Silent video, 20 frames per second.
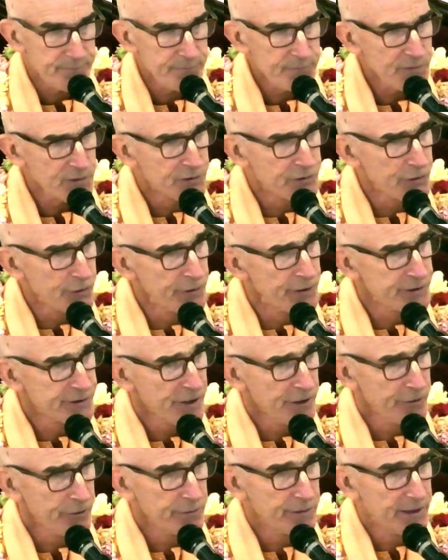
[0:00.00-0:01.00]
So this
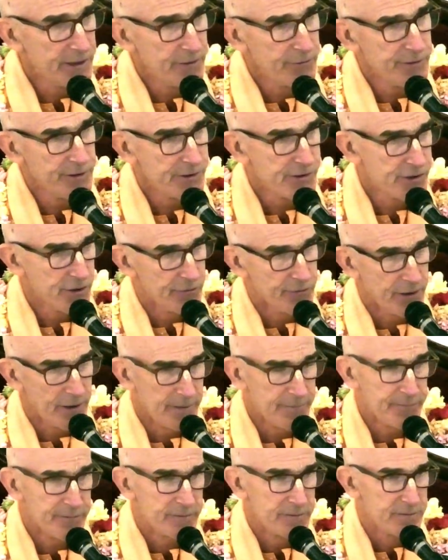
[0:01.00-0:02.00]
other leader, he showed
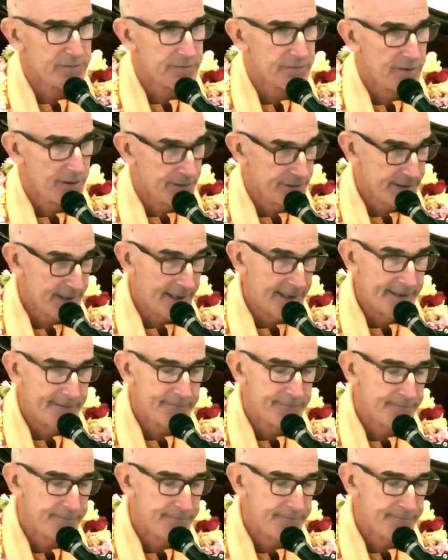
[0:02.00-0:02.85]
up on time.